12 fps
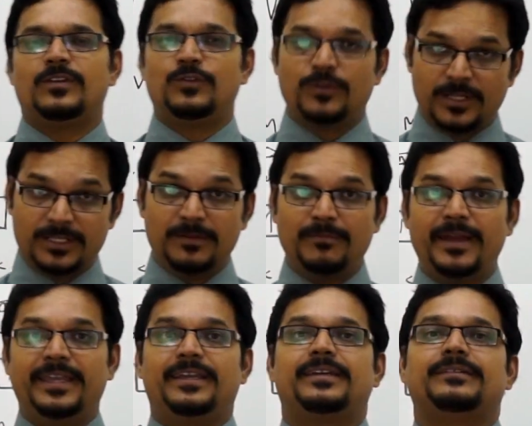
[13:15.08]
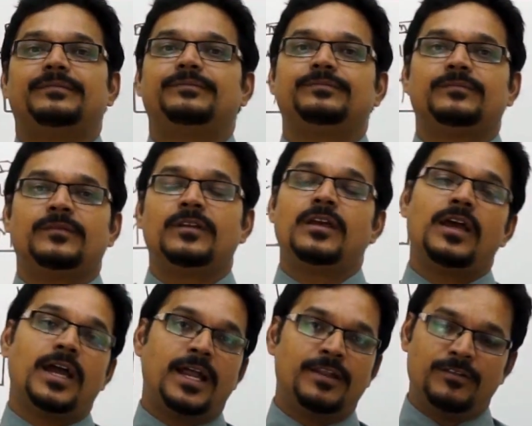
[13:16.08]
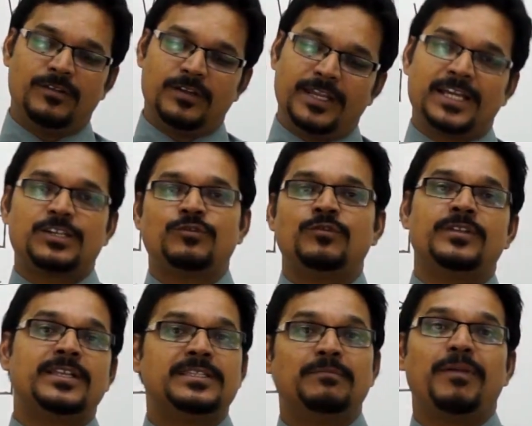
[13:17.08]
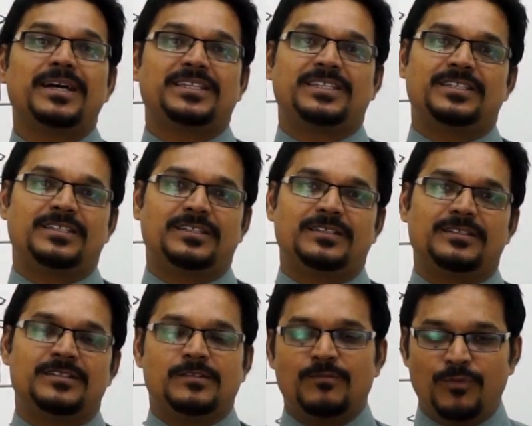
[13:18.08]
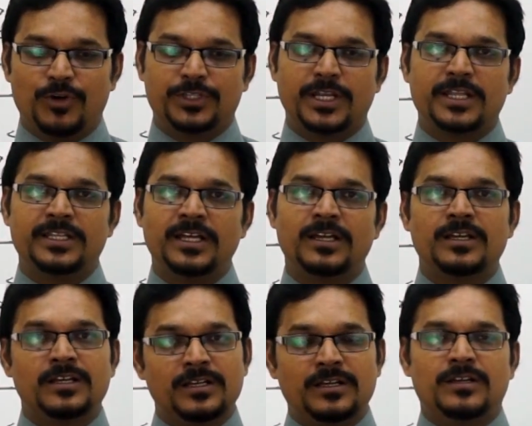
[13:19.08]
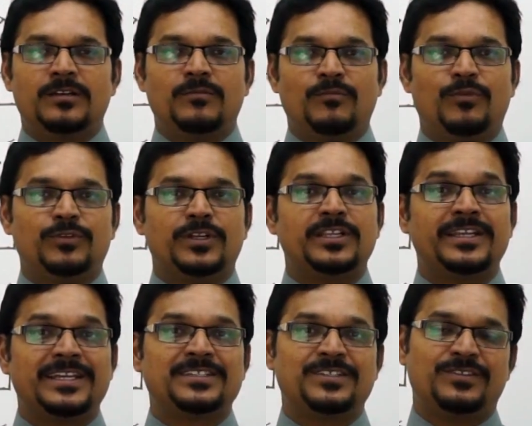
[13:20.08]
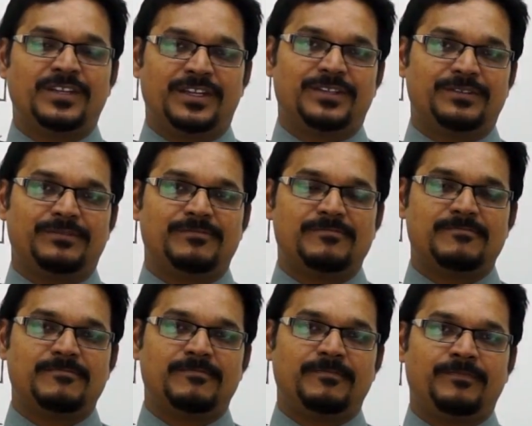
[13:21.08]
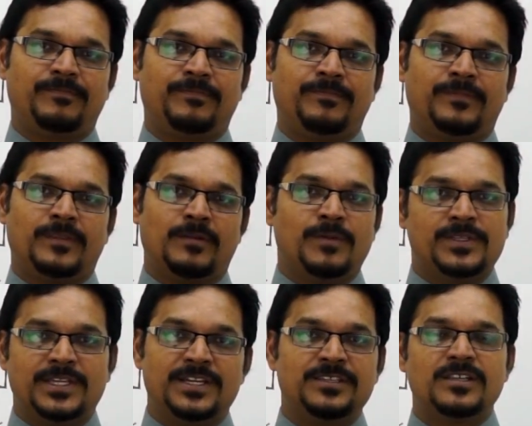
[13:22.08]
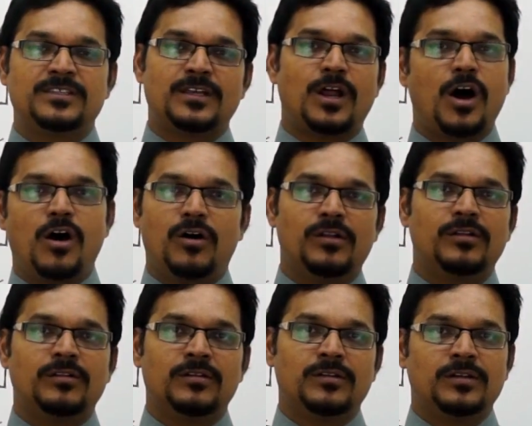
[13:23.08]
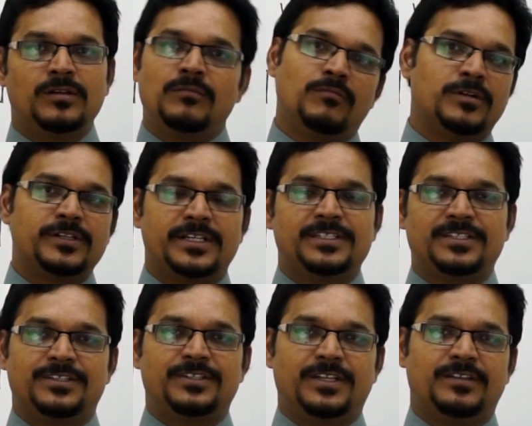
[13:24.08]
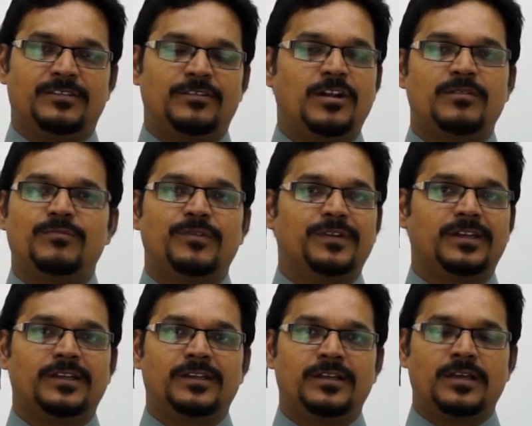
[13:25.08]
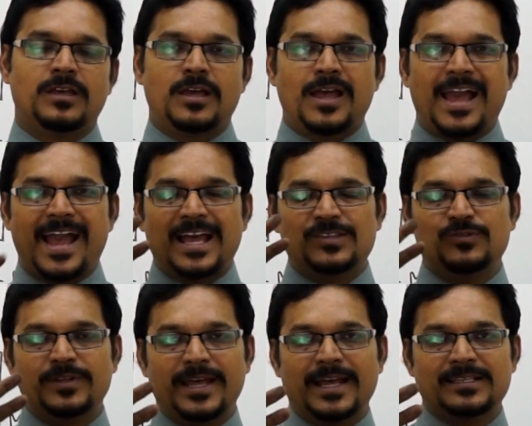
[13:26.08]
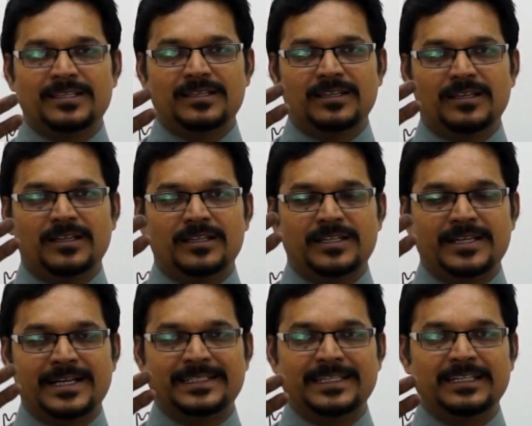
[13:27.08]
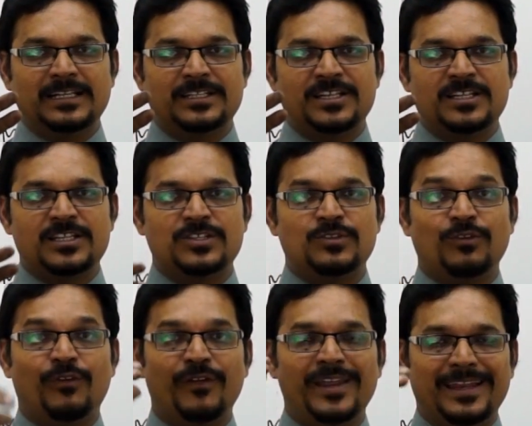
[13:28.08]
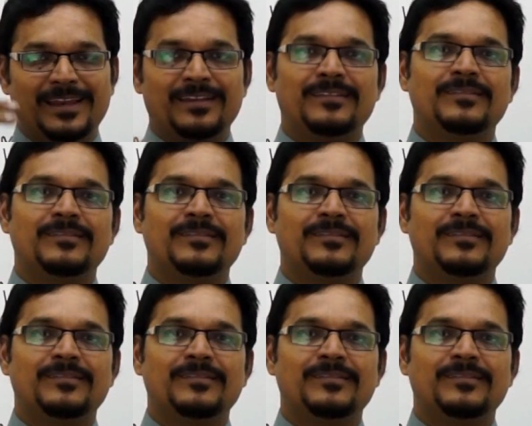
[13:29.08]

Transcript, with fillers: you are on the bike and next to you there is a bus both are in the both are in the rest state means engines are on but rest state you're not moving as soon as the red signal changes to green